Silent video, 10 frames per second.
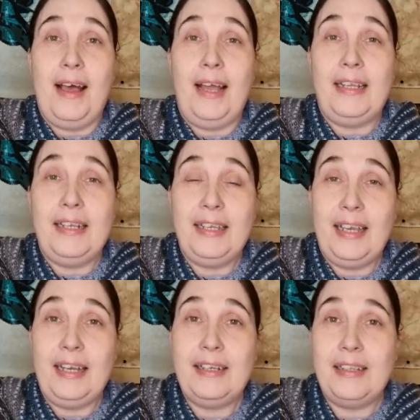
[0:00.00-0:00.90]
I did
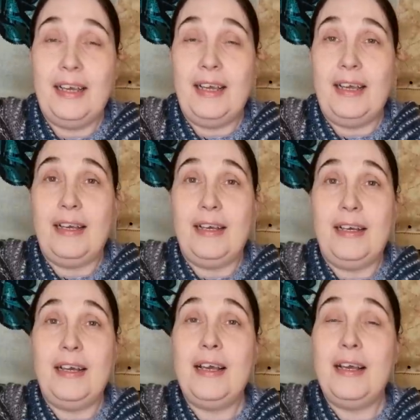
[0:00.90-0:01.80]
get
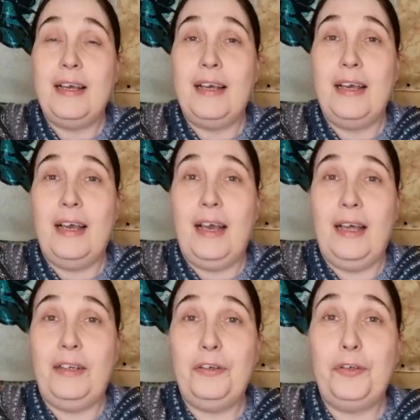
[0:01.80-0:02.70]
uh,
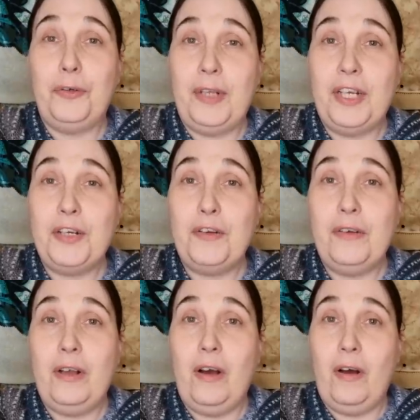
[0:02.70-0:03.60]
a little
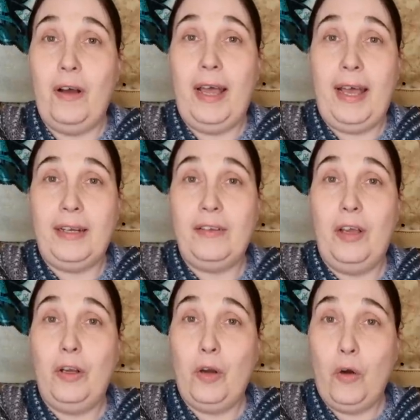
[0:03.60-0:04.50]
donation at
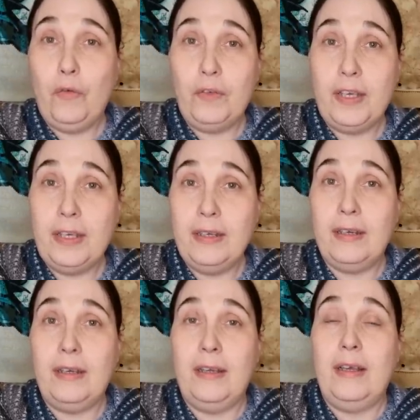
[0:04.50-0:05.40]
Ko-fi.
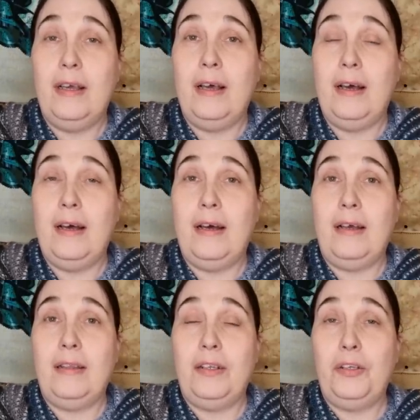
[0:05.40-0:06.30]

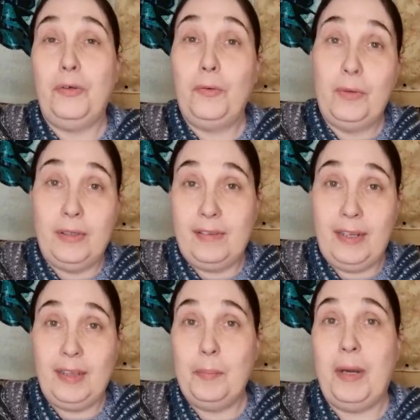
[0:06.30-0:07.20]
Uh, the new, it's
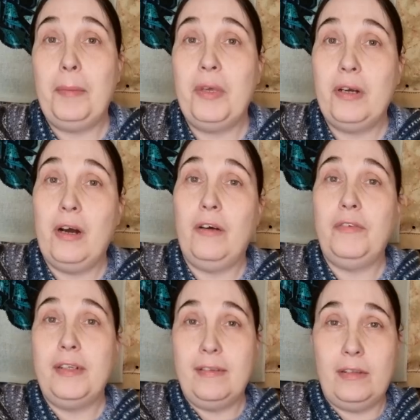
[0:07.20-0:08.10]
not the Buy Me a
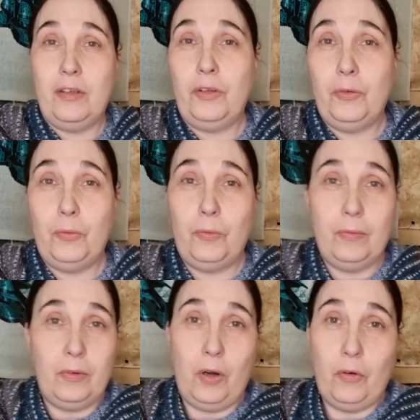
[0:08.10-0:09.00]
Coffee, it's the new
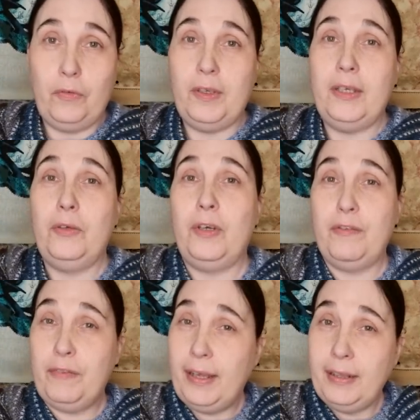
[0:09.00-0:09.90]
Ko-fi. You
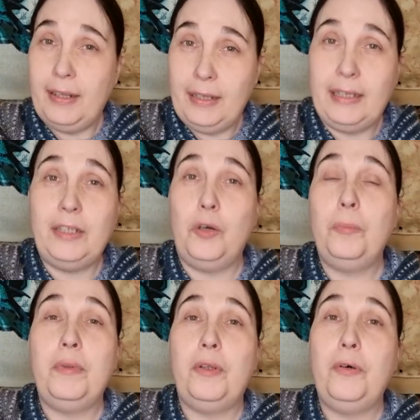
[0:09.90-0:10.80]
can find the link
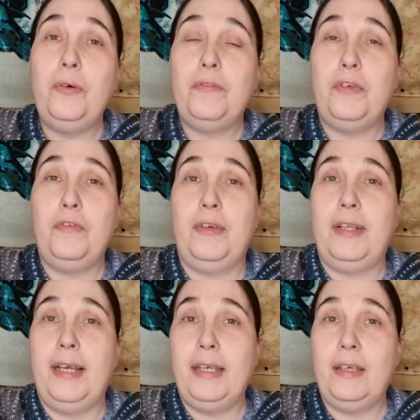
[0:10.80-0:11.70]
down below if you feel
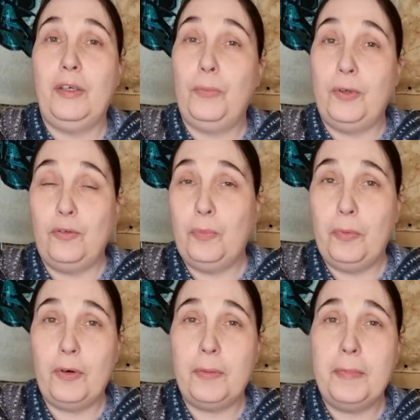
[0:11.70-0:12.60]
like you want to
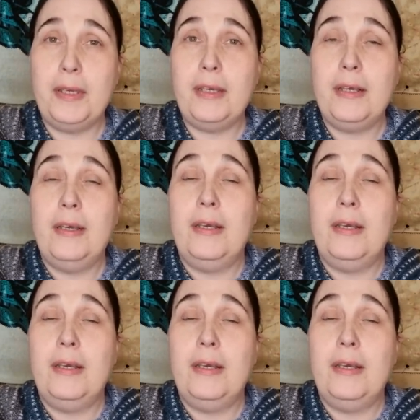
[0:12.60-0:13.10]
support me.